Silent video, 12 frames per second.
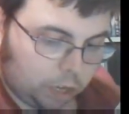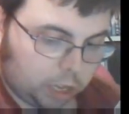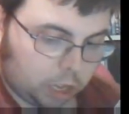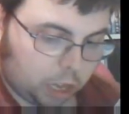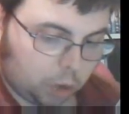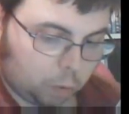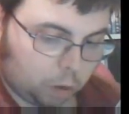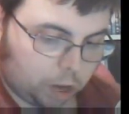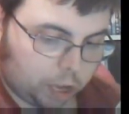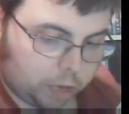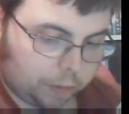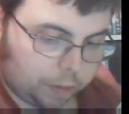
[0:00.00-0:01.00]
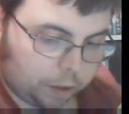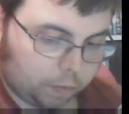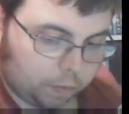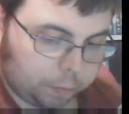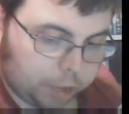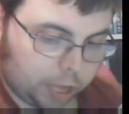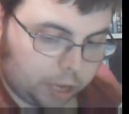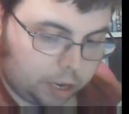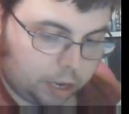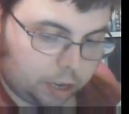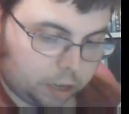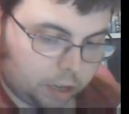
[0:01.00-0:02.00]
it inquired of the other
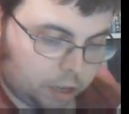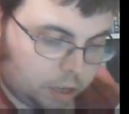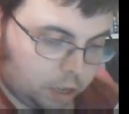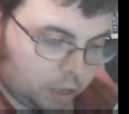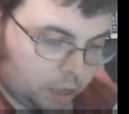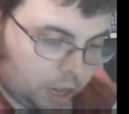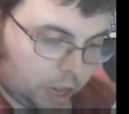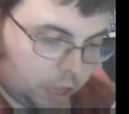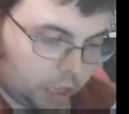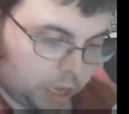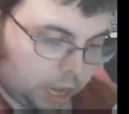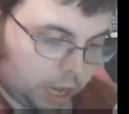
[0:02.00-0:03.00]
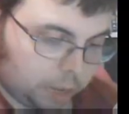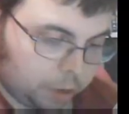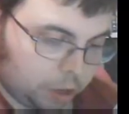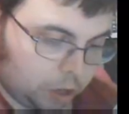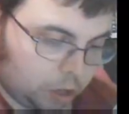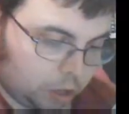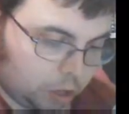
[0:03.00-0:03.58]
pin, its neighbour.